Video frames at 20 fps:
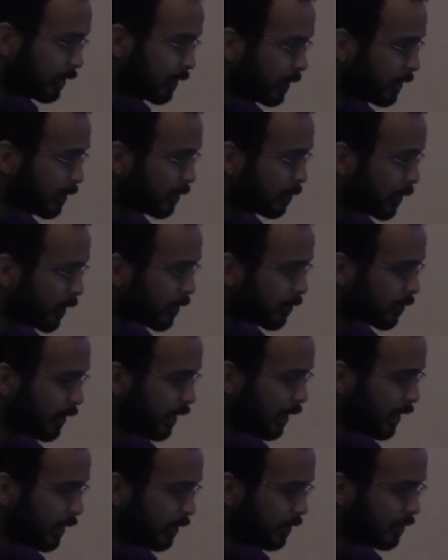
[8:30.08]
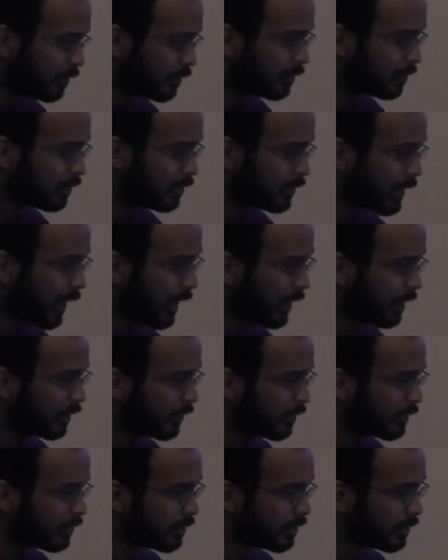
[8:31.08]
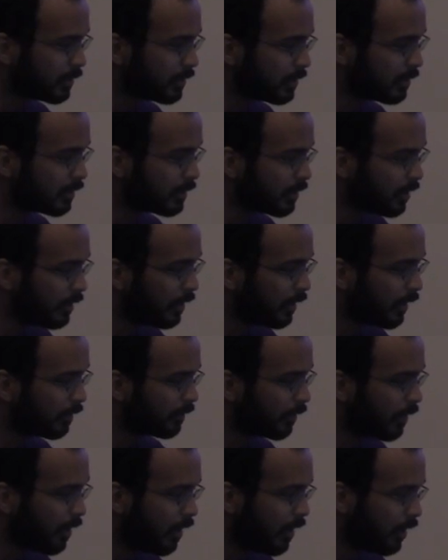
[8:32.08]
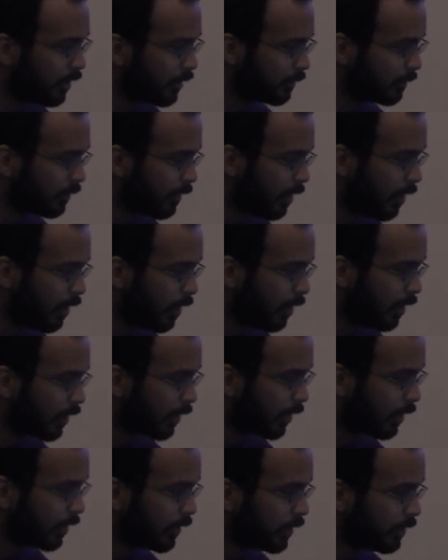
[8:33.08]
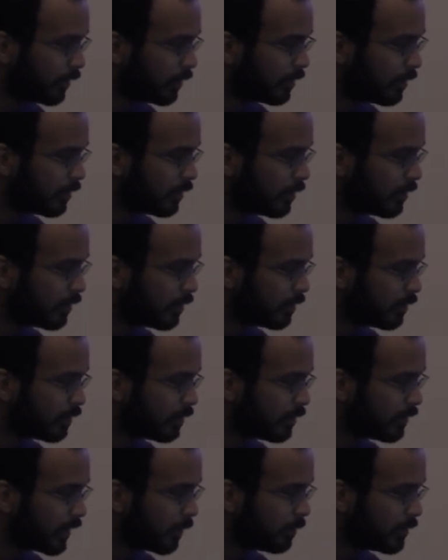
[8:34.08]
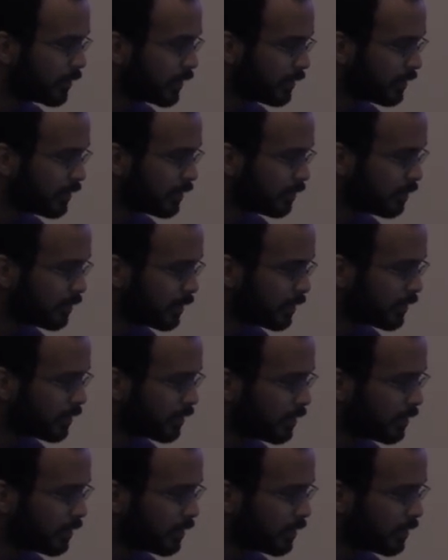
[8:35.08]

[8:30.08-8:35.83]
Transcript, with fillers: is we create static instances of all of our subsystems